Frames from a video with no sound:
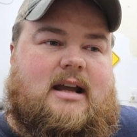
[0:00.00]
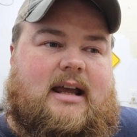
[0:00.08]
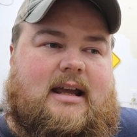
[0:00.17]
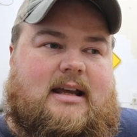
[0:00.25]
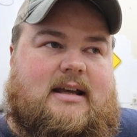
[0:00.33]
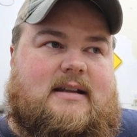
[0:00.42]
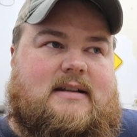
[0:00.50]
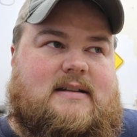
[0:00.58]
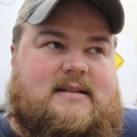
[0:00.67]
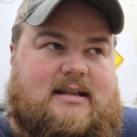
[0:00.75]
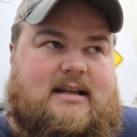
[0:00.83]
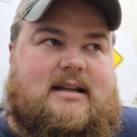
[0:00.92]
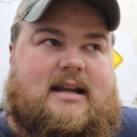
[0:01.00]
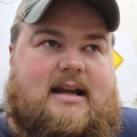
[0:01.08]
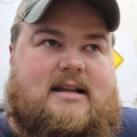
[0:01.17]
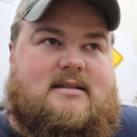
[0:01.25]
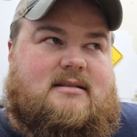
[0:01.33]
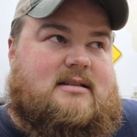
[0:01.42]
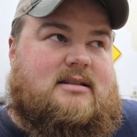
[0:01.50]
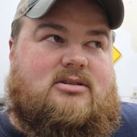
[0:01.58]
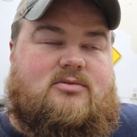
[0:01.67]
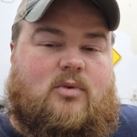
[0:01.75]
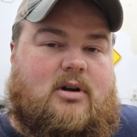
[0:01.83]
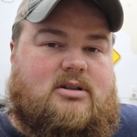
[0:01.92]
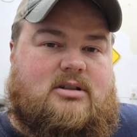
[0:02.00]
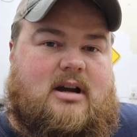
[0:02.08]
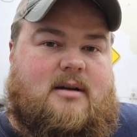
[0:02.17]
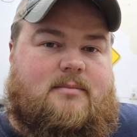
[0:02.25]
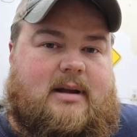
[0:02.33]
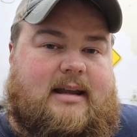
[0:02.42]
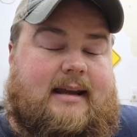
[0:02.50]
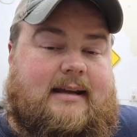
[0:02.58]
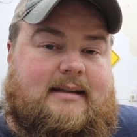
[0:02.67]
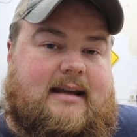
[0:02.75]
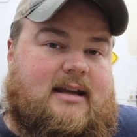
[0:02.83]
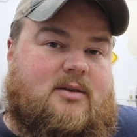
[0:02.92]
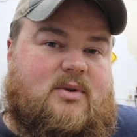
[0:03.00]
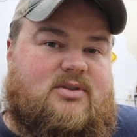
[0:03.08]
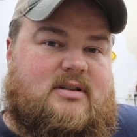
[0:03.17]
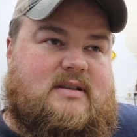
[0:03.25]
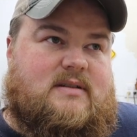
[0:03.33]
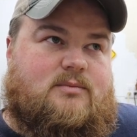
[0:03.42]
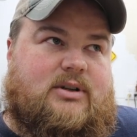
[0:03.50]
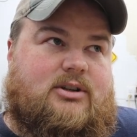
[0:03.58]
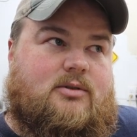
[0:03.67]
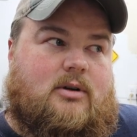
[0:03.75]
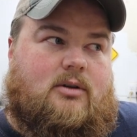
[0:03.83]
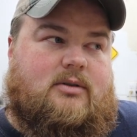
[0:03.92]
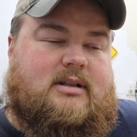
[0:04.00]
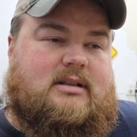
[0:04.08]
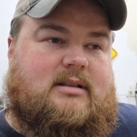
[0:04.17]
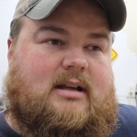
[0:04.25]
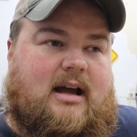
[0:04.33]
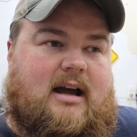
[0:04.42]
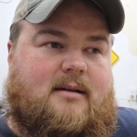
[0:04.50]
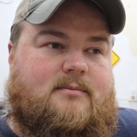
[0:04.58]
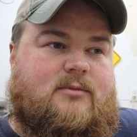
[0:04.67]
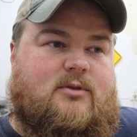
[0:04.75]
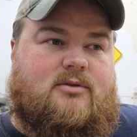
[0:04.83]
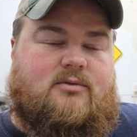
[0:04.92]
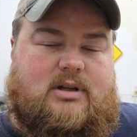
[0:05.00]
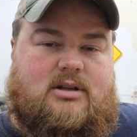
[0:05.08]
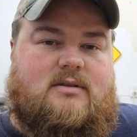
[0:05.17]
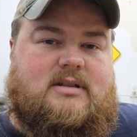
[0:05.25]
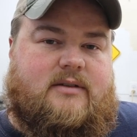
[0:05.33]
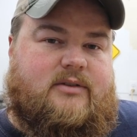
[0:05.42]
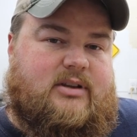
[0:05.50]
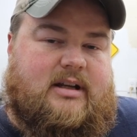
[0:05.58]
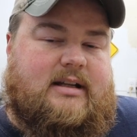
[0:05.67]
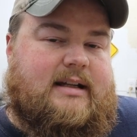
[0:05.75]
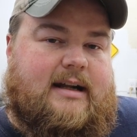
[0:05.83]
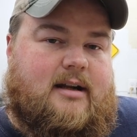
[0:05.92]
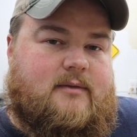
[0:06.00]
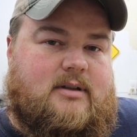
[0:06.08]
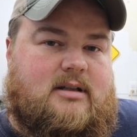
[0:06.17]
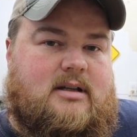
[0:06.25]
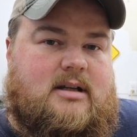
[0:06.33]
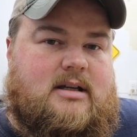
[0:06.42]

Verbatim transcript: And seeing as this workshop, I can't take it with us, we do own it, I'm going to reuse everything I need out of it.